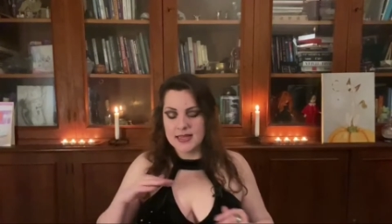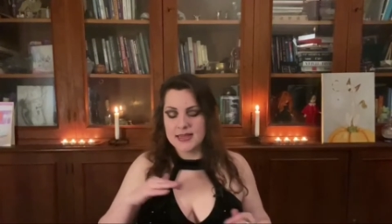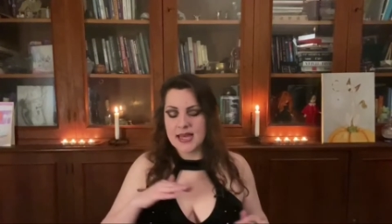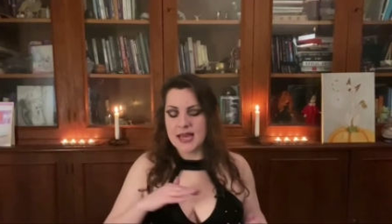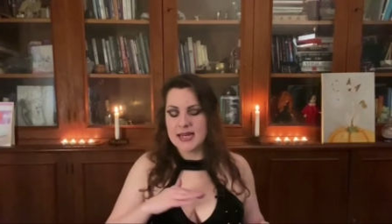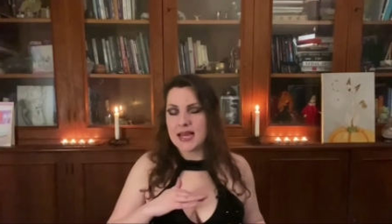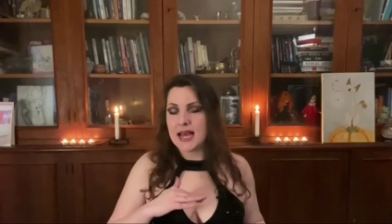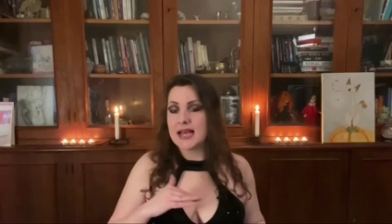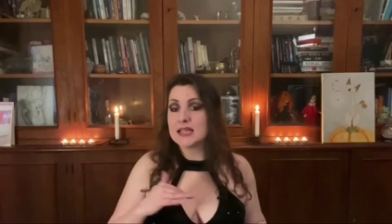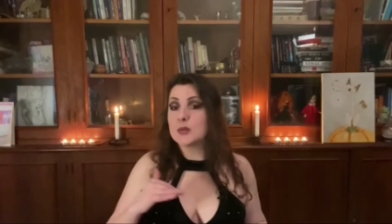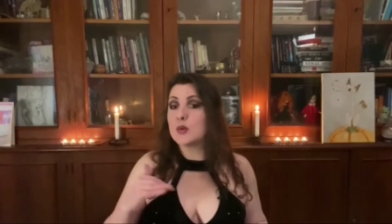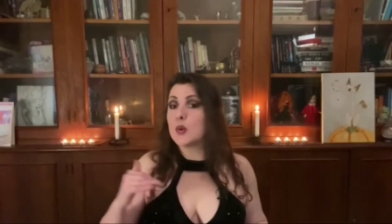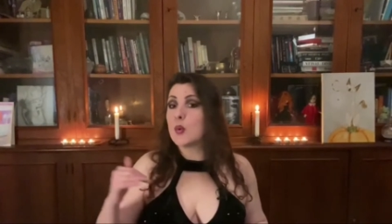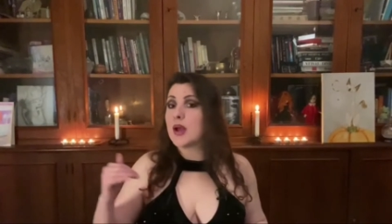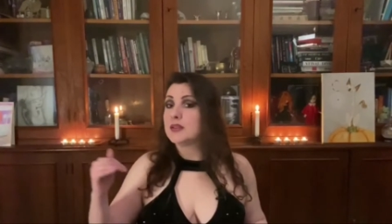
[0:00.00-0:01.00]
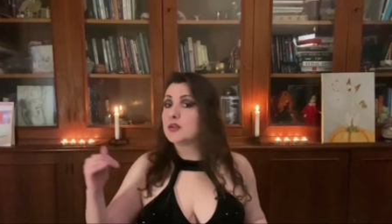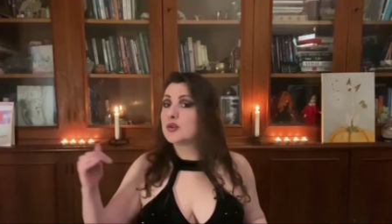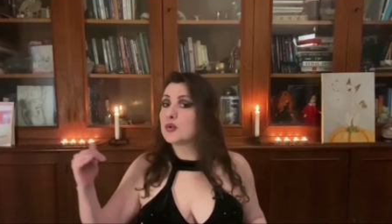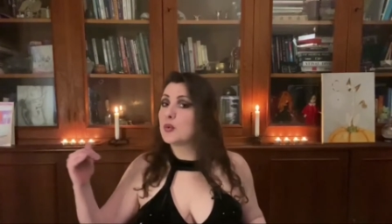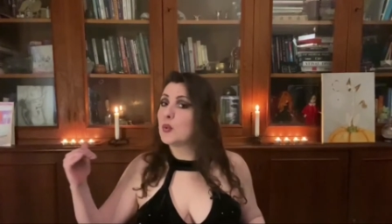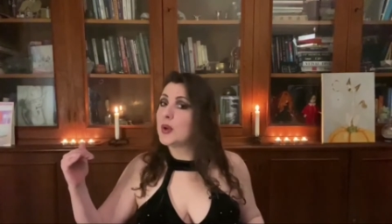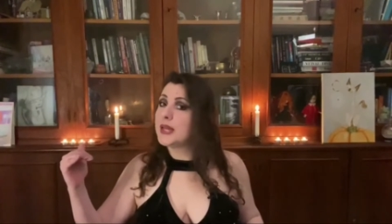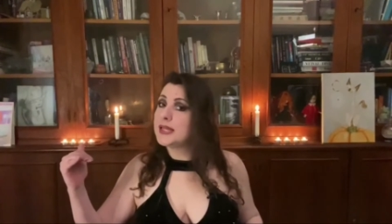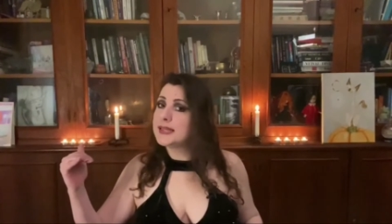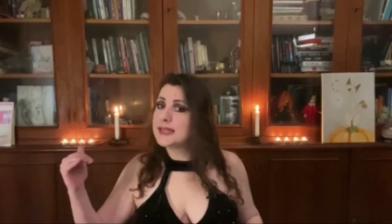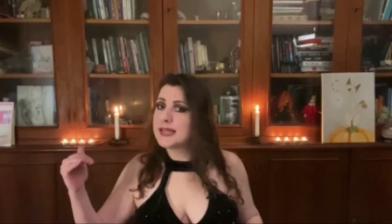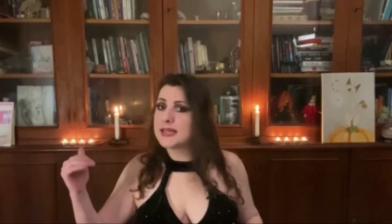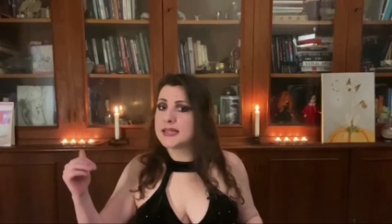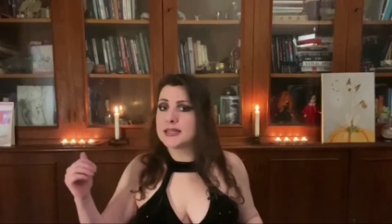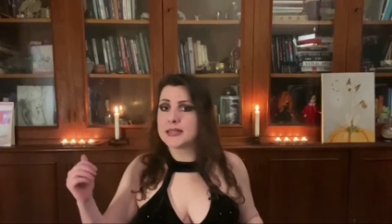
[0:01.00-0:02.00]
Then as we went through
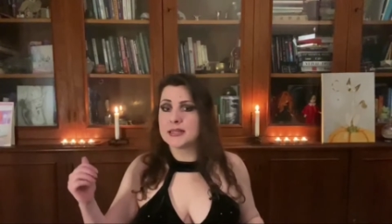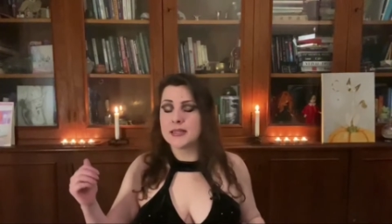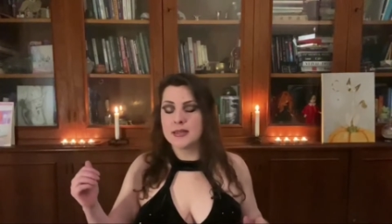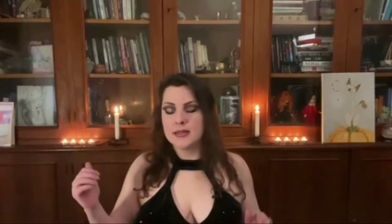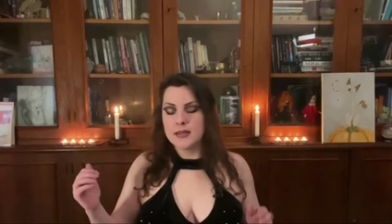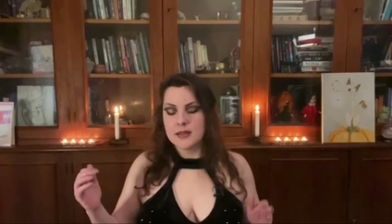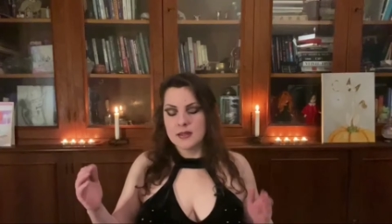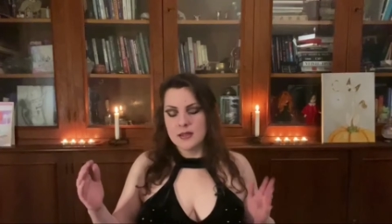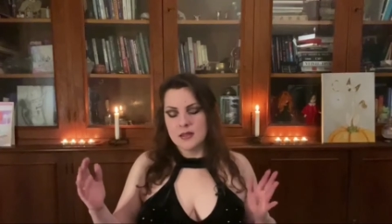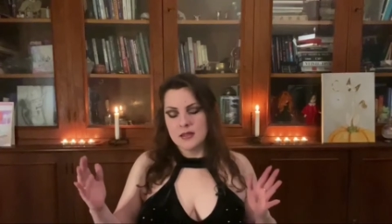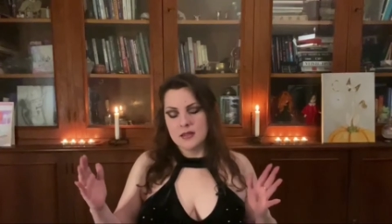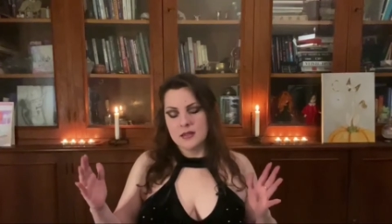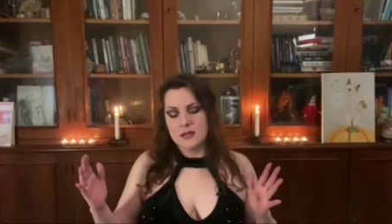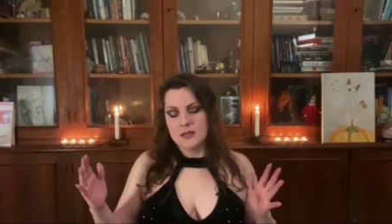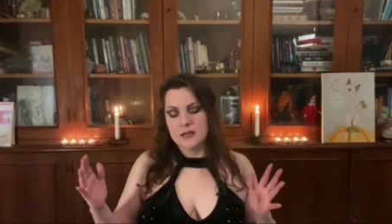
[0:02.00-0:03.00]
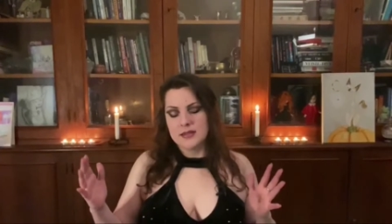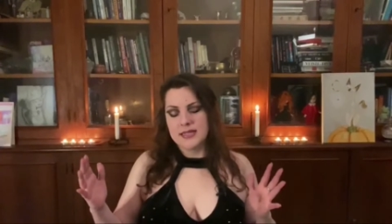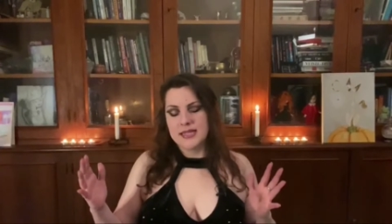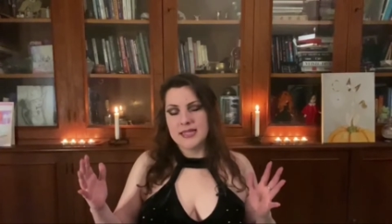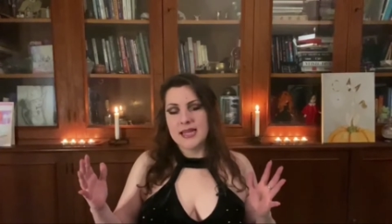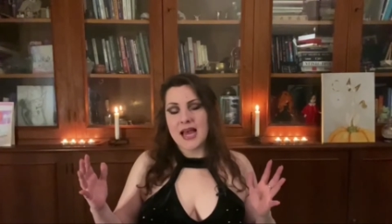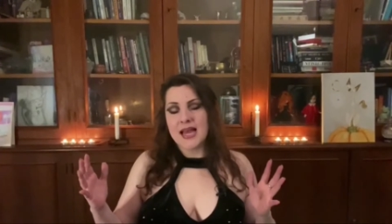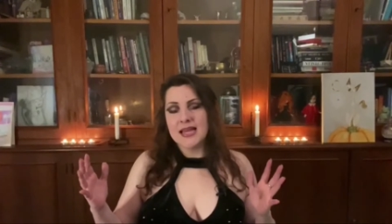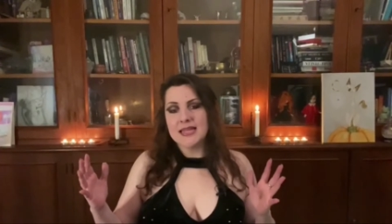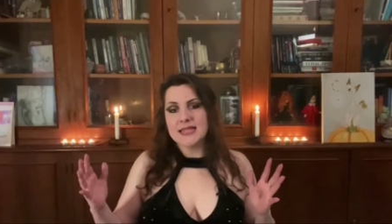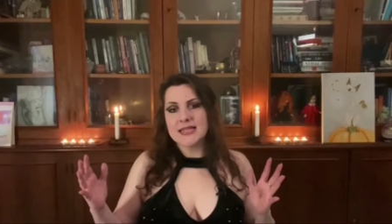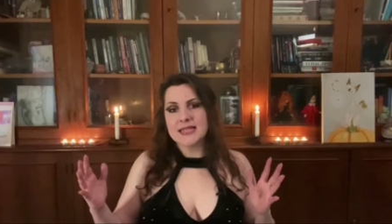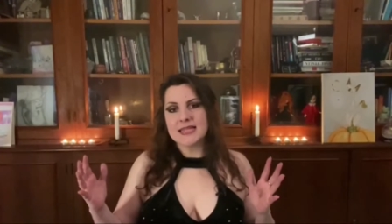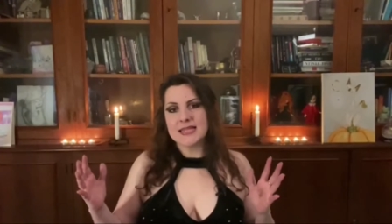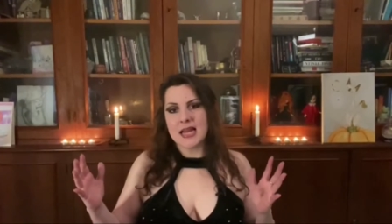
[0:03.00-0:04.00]
winter, the
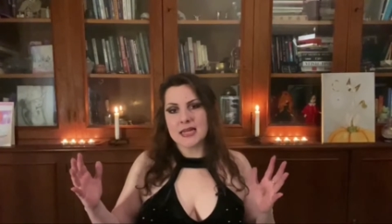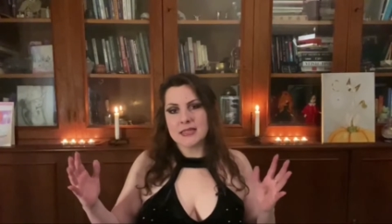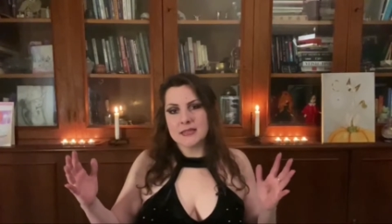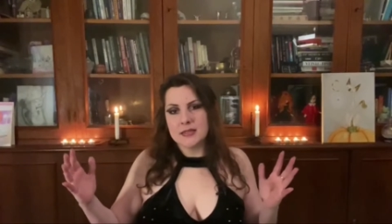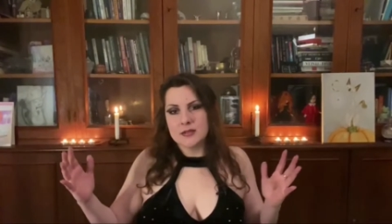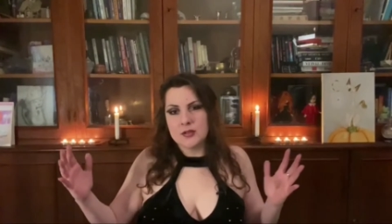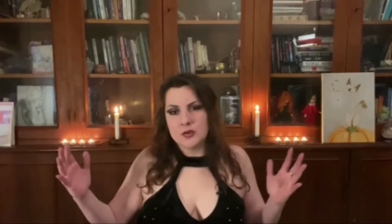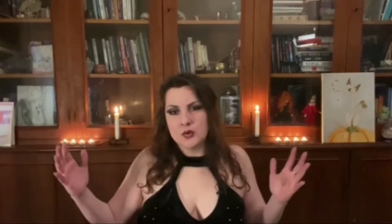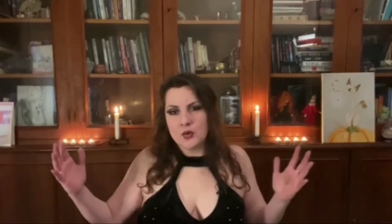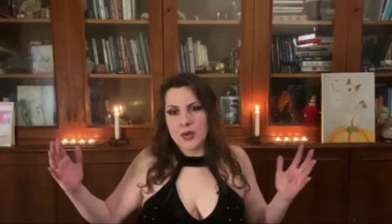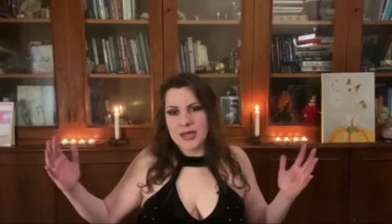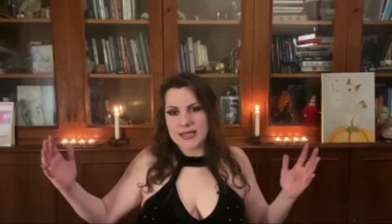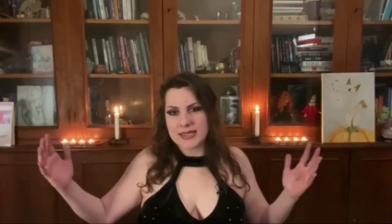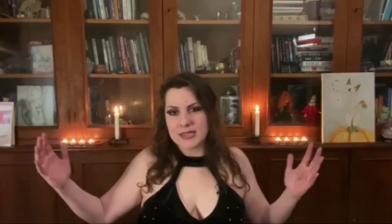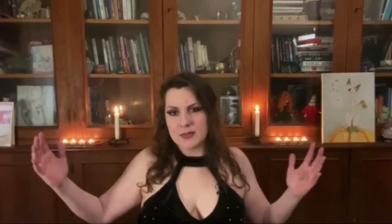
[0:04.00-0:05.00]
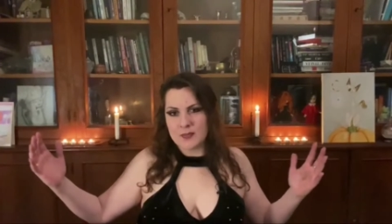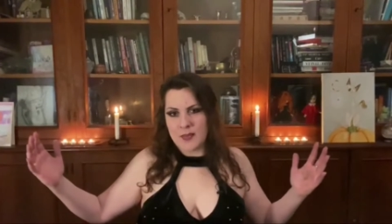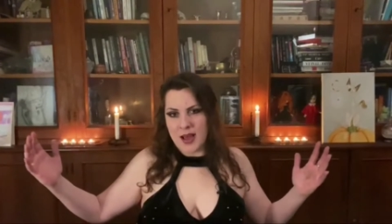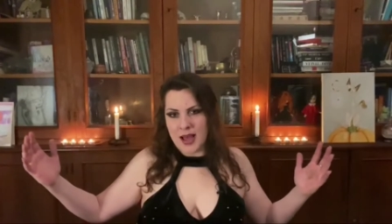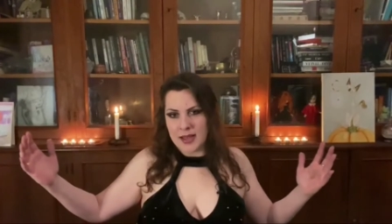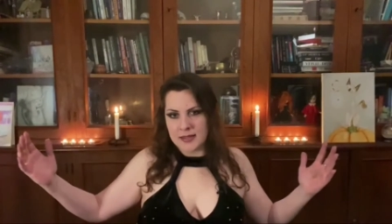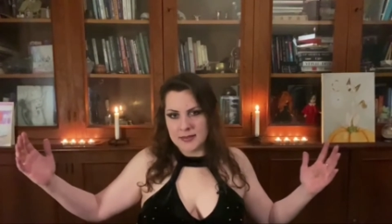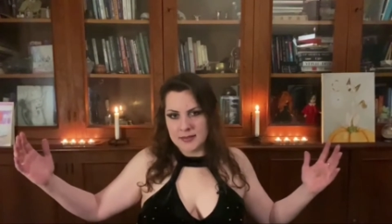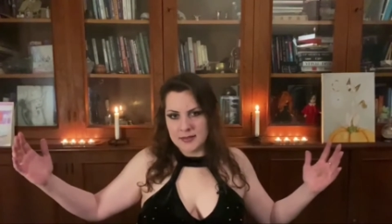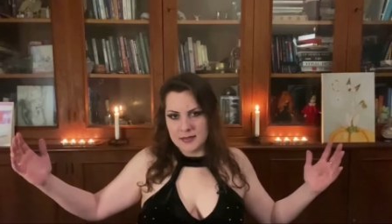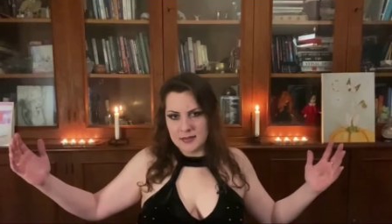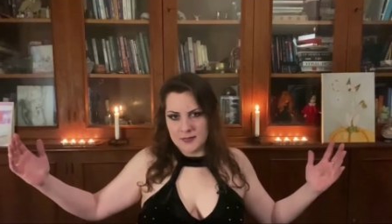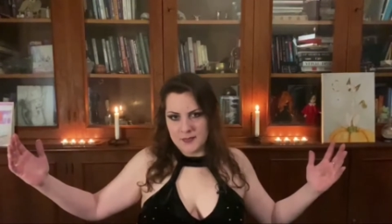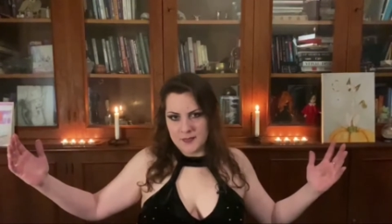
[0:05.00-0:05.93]
night started to expand